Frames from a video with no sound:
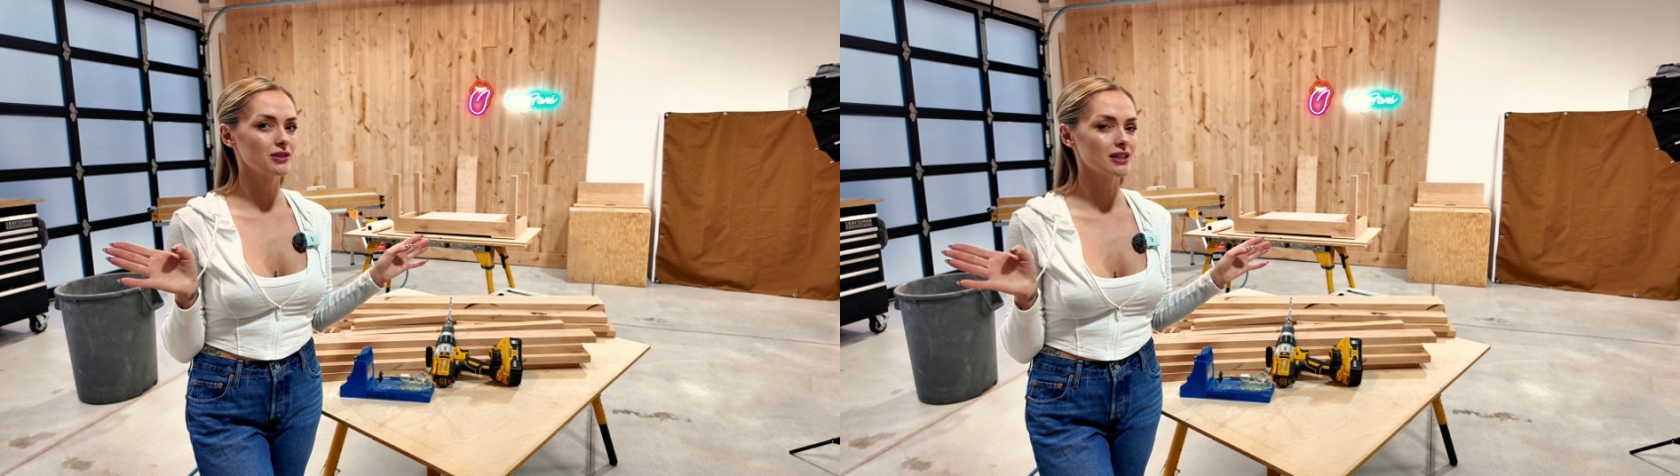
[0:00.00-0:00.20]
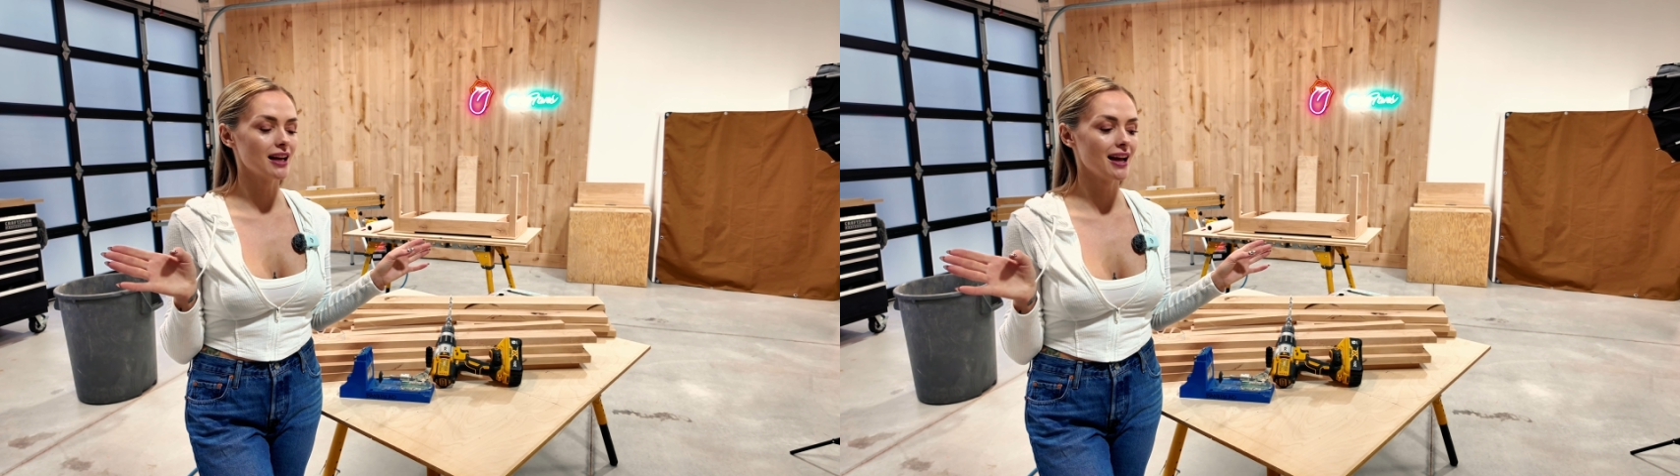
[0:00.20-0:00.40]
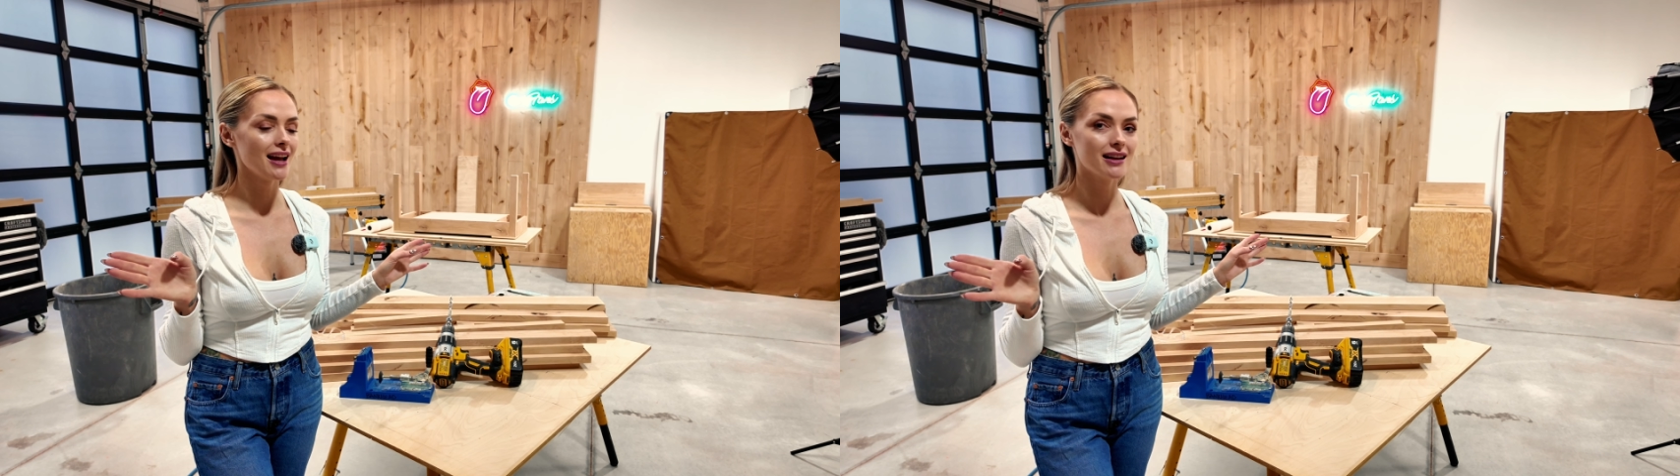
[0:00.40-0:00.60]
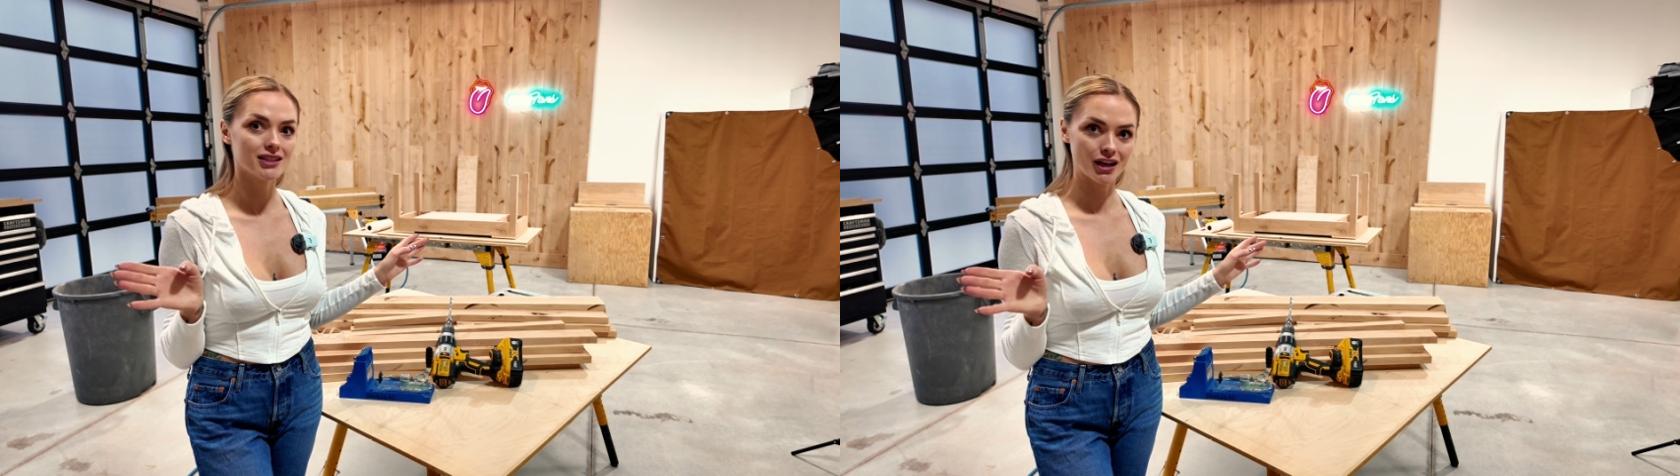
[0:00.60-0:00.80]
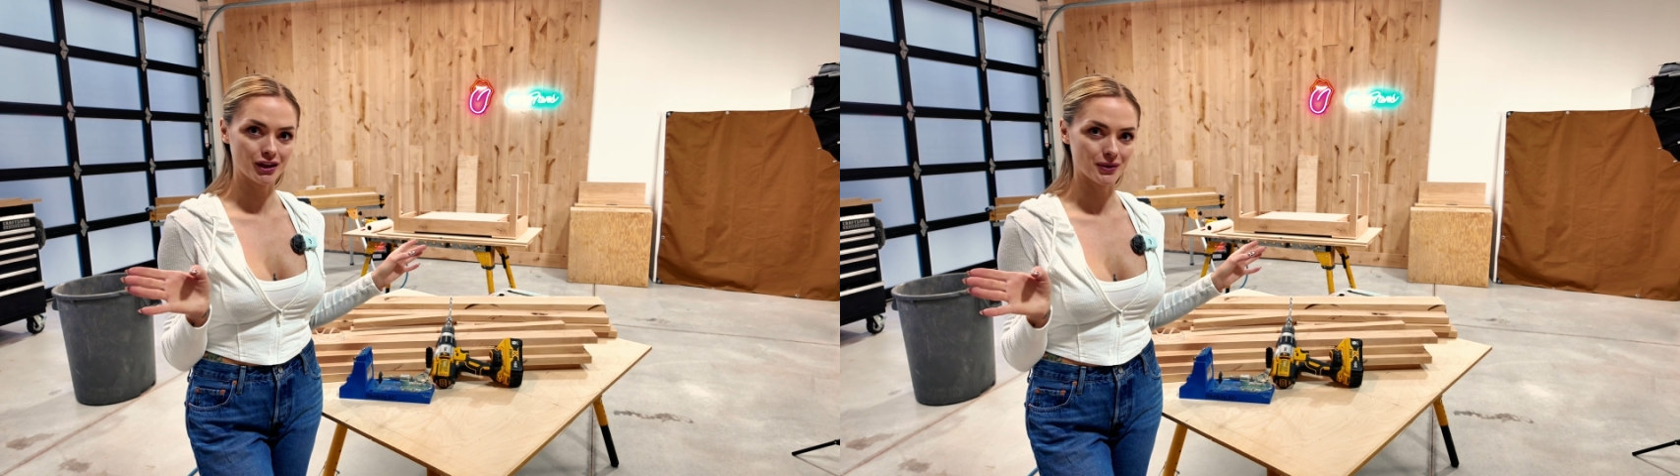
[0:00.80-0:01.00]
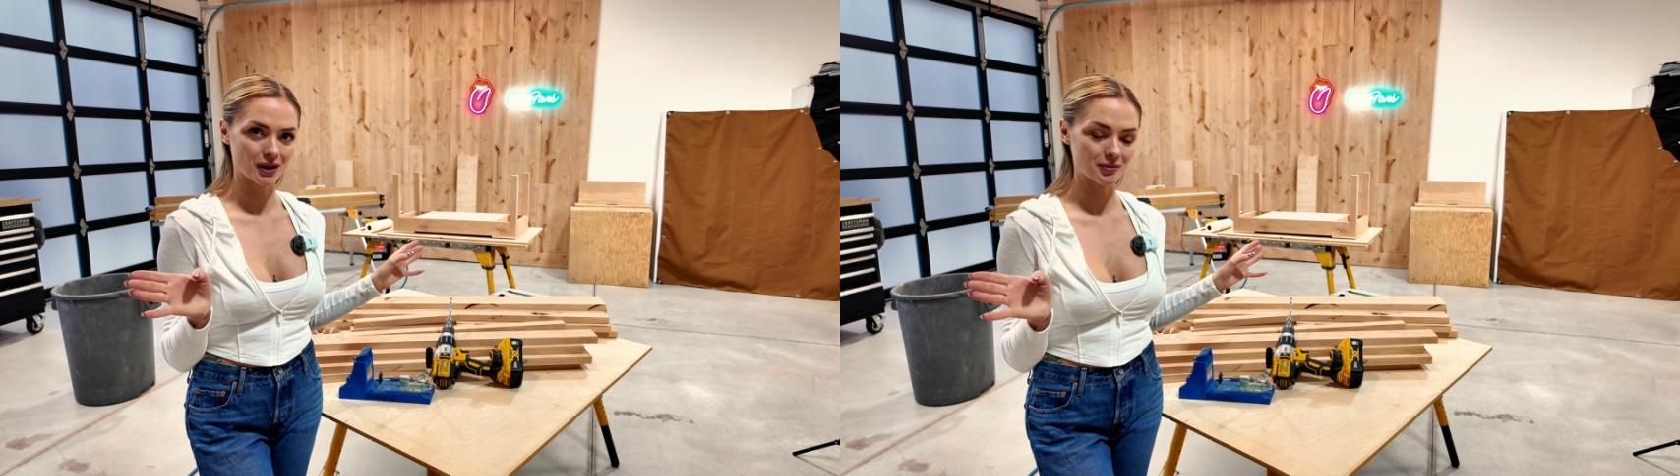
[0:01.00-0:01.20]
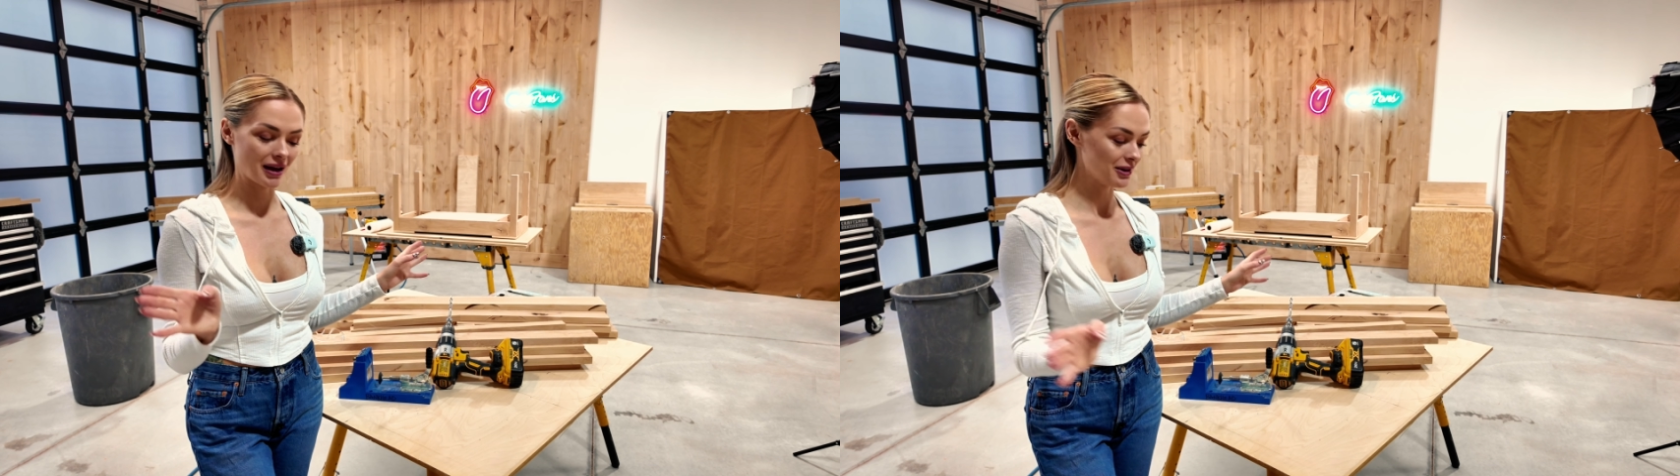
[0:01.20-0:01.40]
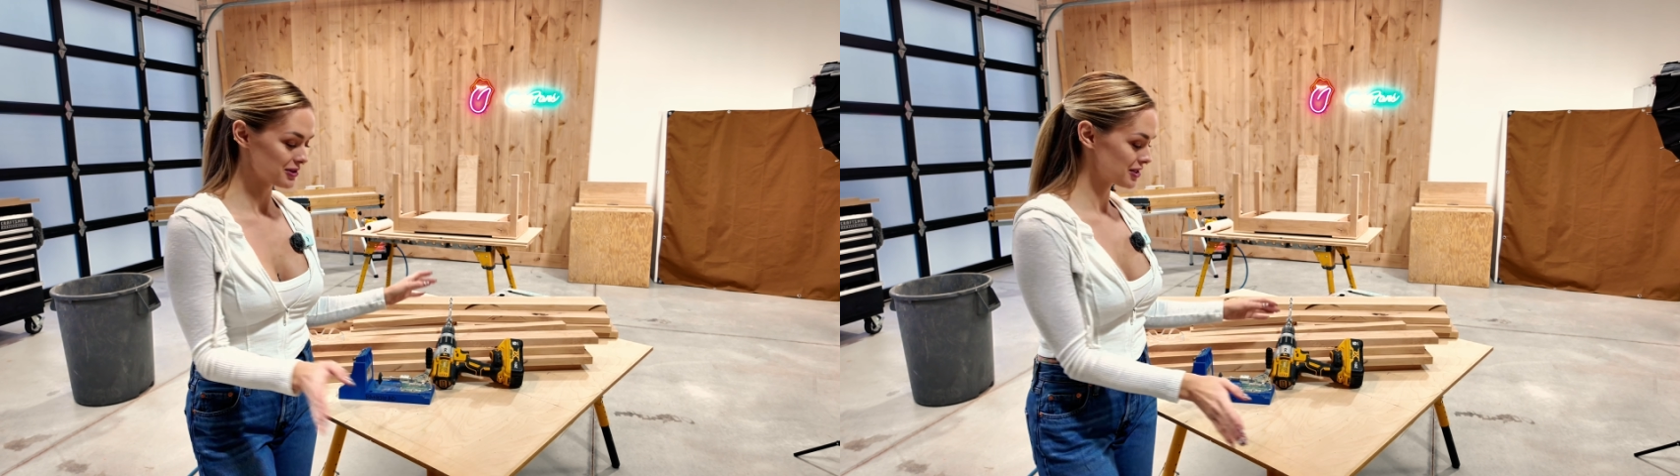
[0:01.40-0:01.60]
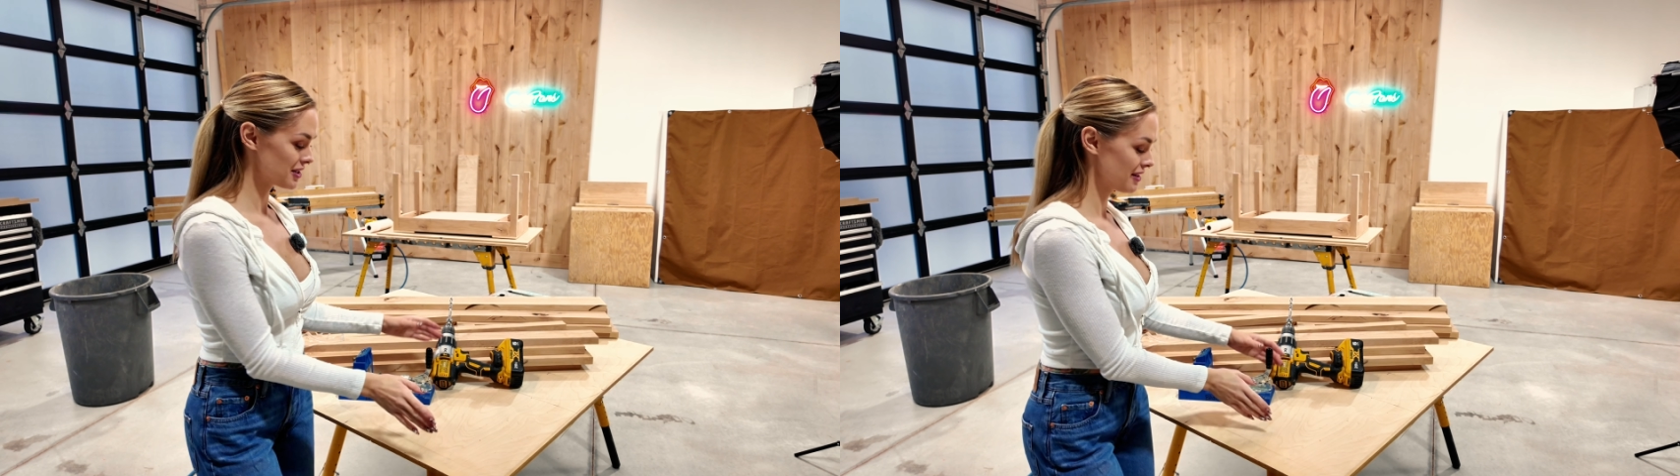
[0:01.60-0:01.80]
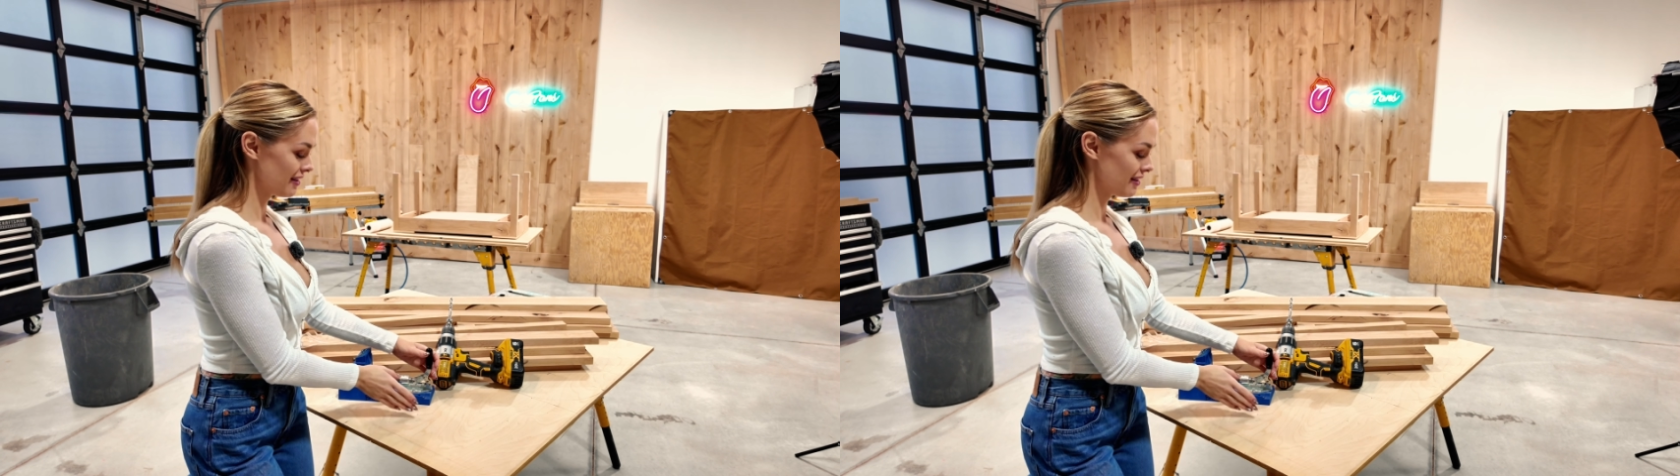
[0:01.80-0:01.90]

today and tell you all about